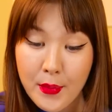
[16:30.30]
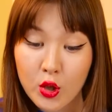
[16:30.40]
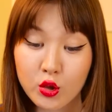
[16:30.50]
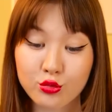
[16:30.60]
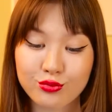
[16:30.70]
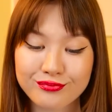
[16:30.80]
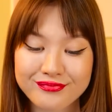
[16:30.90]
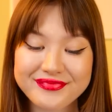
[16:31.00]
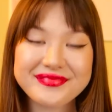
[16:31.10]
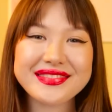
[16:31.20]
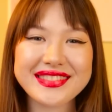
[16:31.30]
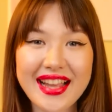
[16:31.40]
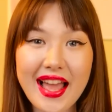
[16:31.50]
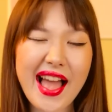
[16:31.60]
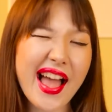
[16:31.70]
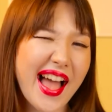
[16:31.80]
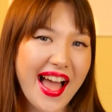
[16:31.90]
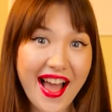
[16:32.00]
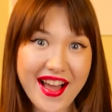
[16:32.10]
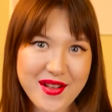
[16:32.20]
Looking good. Ten more
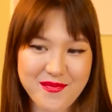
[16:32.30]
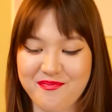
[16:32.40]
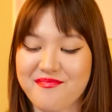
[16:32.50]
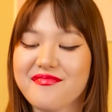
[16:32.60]
minutes.